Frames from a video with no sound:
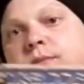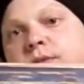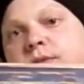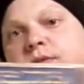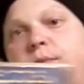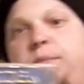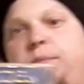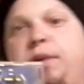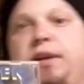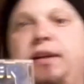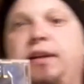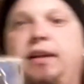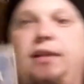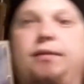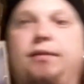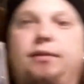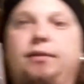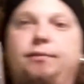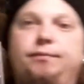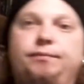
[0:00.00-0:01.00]
Forbidden
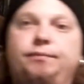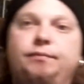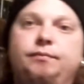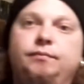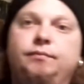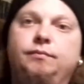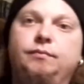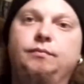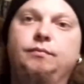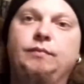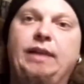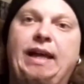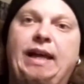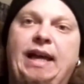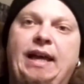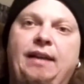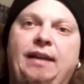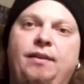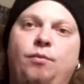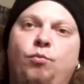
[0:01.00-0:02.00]
Evil.
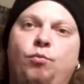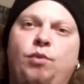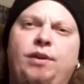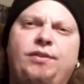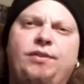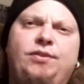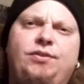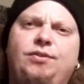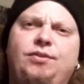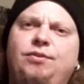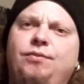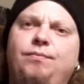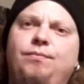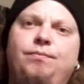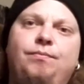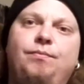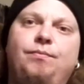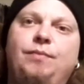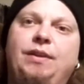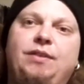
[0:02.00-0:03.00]
And Russ,
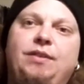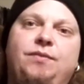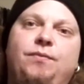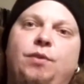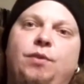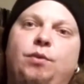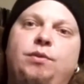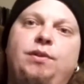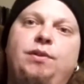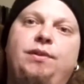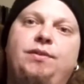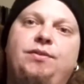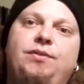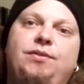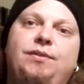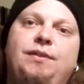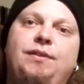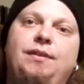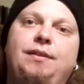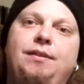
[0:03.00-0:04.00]
his
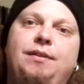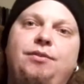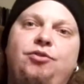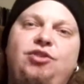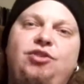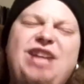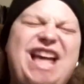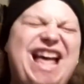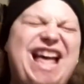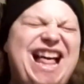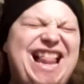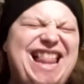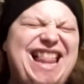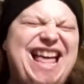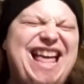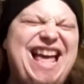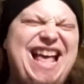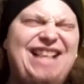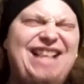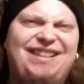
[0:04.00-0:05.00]
vocals, Joe
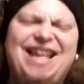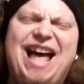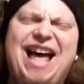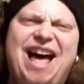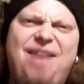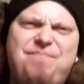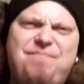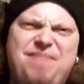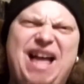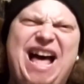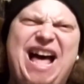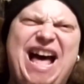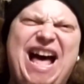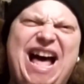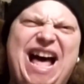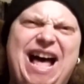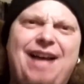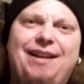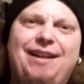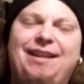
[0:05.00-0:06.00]
is the
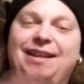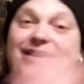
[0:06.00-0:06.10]
blood!